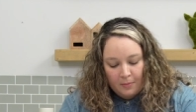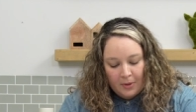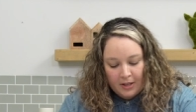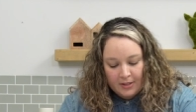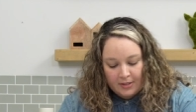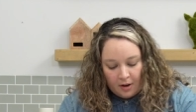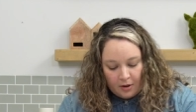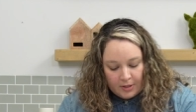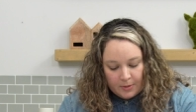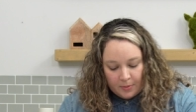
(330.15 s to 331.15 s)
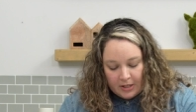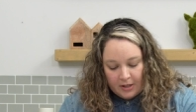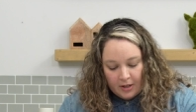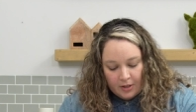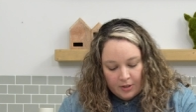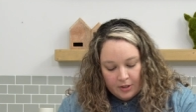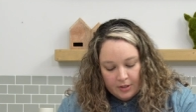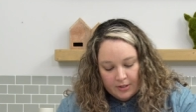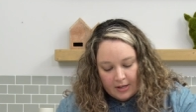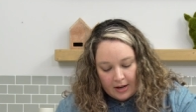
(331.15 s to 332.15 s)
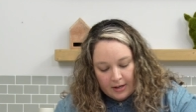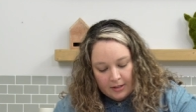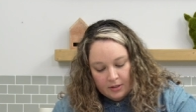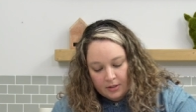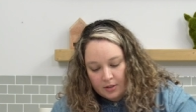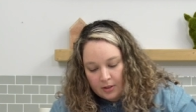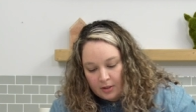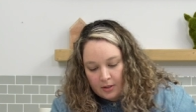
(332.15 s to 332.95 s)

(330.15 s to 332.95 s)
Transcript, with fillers: plus all these pretty colors and